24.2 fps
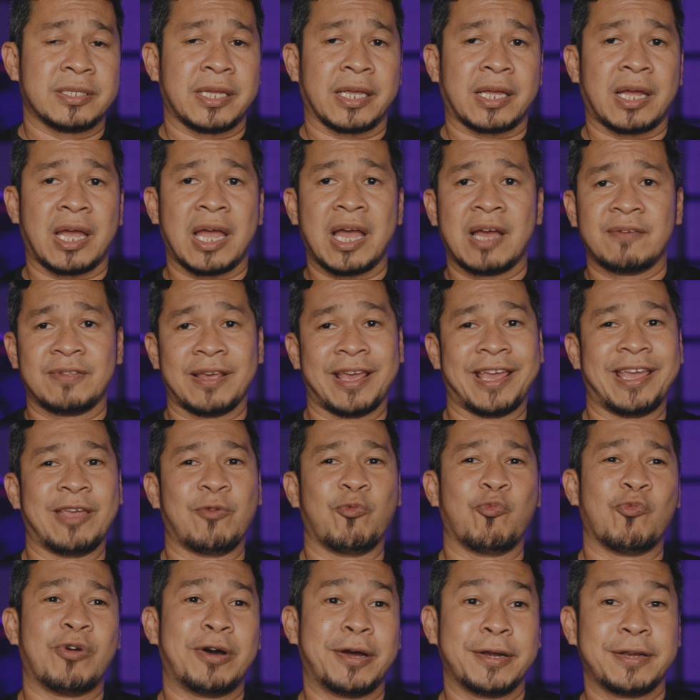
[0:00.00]
Like, I have the
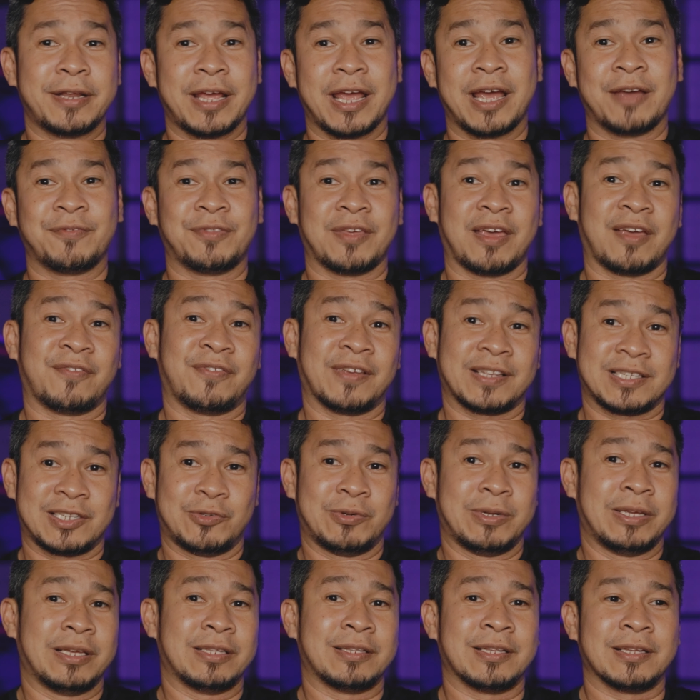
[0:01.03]
A1, I have the
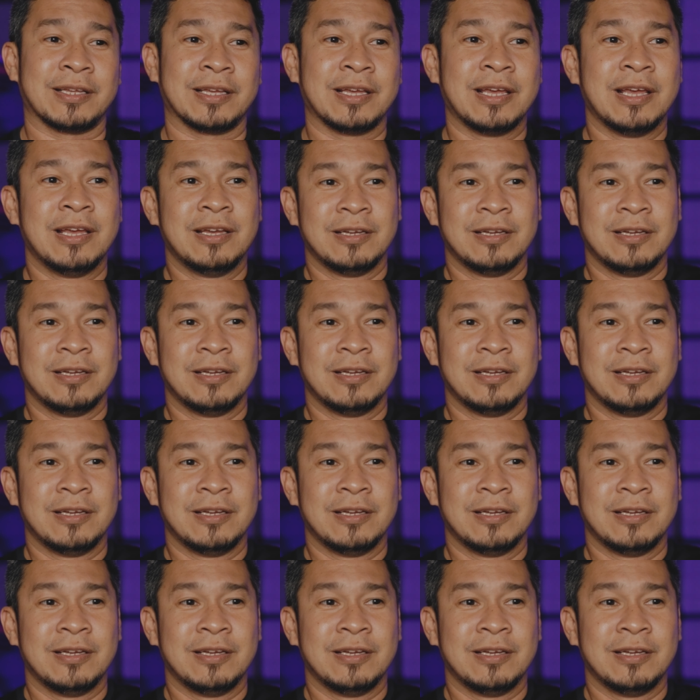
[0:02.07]
FX3, and